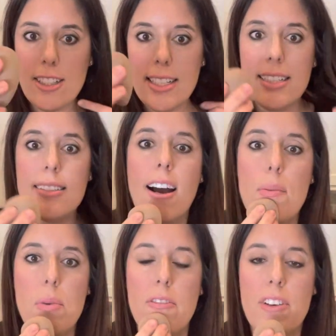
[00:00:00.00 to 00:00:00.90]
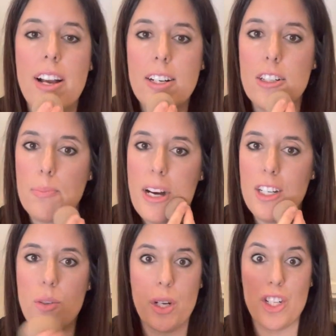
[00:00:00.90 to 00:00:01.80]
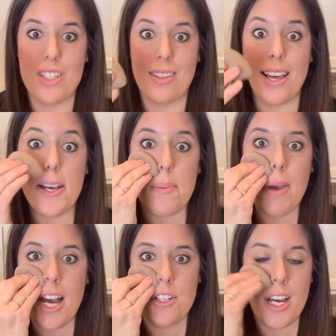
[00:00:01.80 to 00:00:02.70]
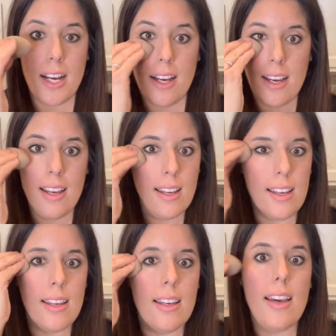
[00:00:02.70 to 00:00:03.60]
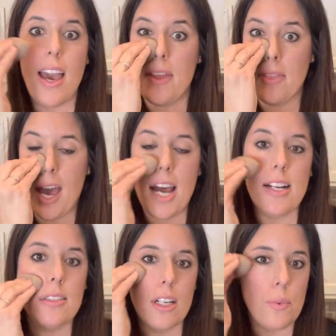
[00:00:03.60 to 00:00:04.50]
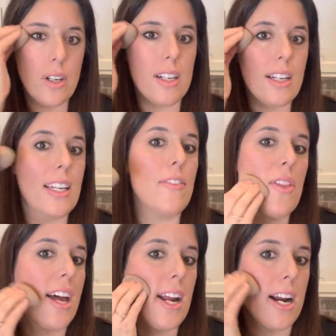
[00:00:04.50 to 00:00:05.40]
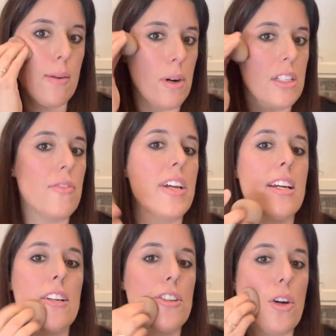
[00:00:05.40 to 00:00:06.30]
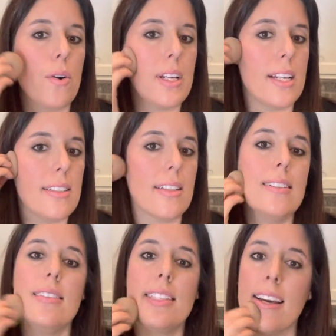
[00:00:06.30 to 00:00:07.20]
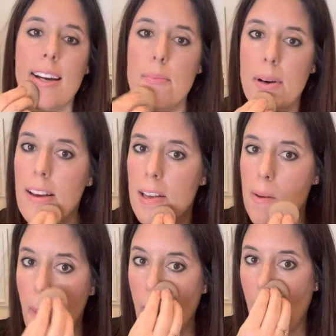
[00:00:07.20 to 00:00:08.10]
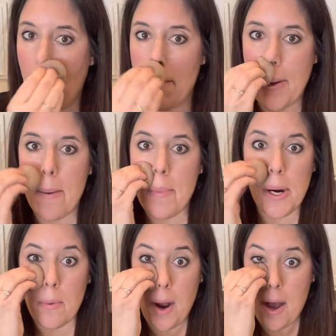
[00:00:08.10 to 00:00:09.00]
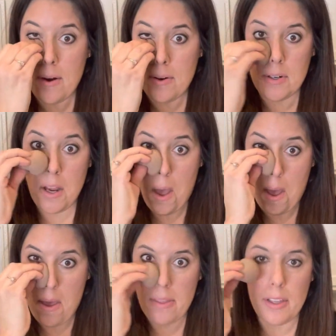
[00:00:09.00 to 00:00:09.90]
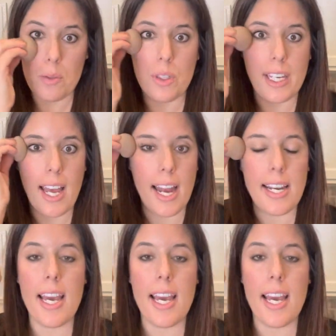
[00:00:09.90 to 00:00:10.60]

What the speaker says: is our Perfector sponge, which is like magic, and that is gonna give you that airbrush finish. So it is a little damp. I'm coming around This will get any